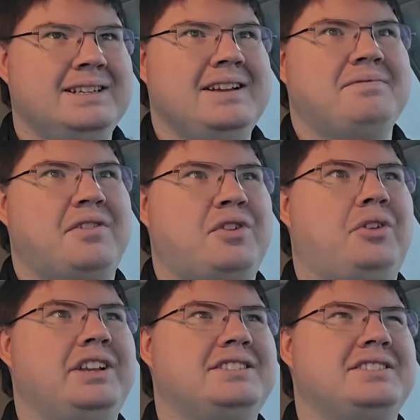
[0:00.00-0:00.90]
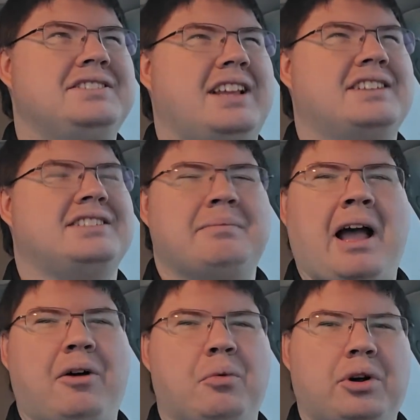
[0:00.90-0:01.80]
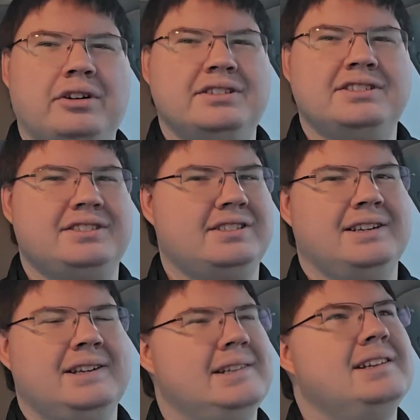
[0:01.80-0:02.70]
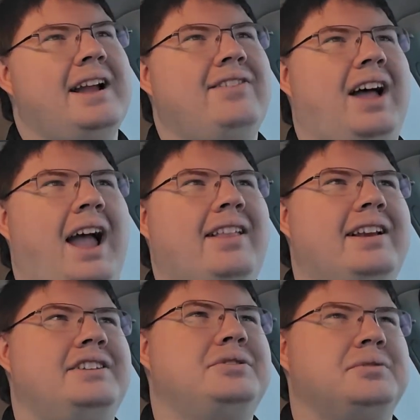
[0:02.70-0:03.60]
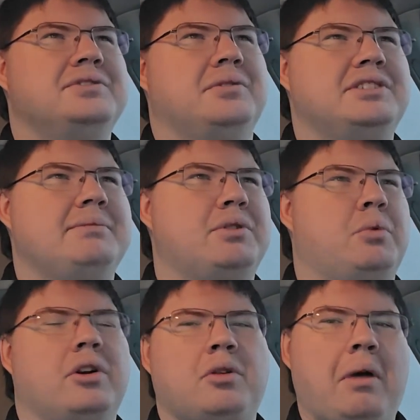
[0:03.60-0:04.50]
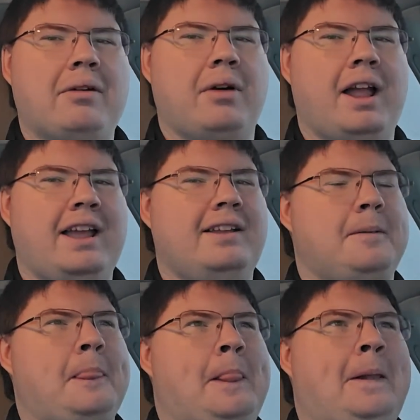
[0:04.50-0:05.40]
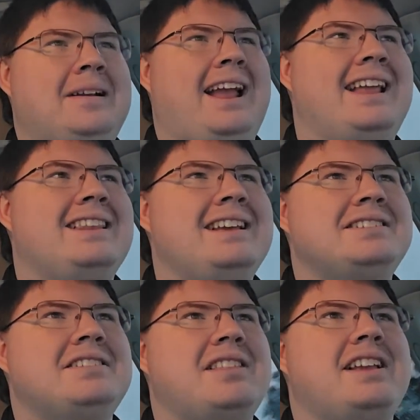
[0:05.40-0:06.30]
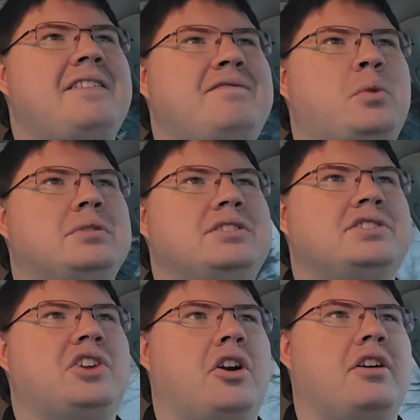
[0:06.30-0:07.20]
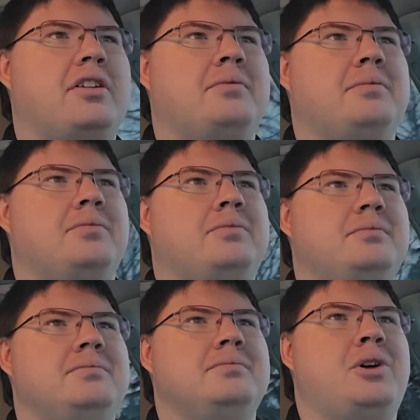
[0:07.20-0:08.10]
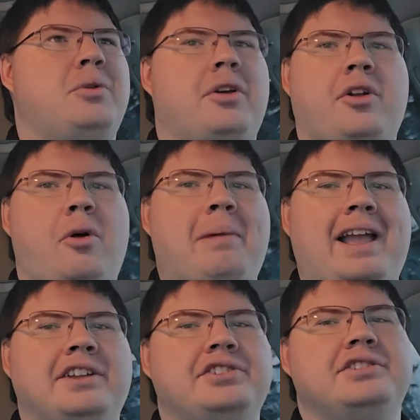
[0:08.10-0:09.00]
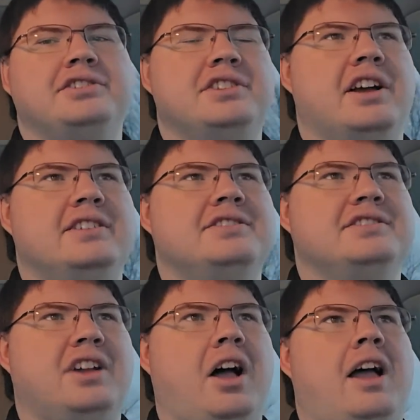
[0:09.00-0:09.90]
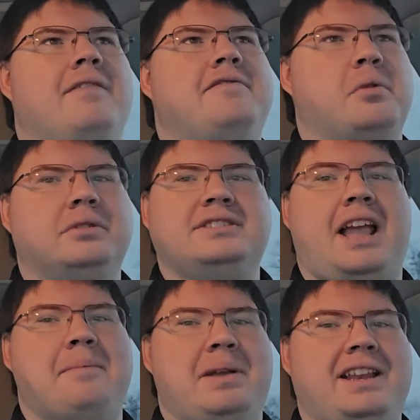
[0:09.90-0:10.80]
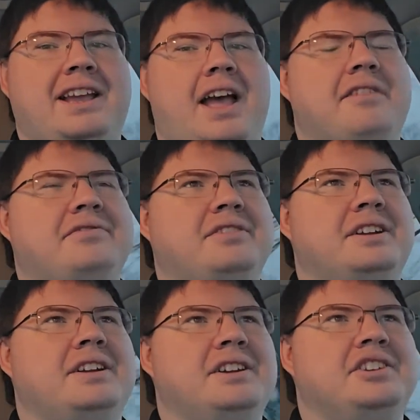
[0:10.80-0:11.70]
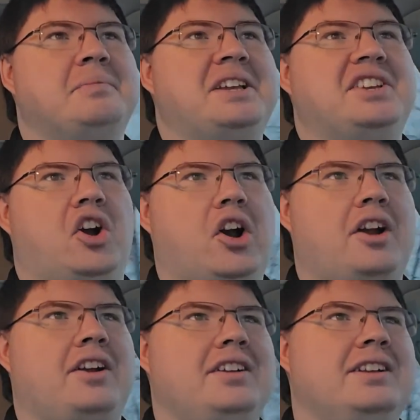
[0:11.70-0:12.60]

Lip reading: Vivaldi's is like somehow worse, and the highlighting tools don't seem to work quite right. At least the Force a Dark mode on all pages does not force a PDF to be dark.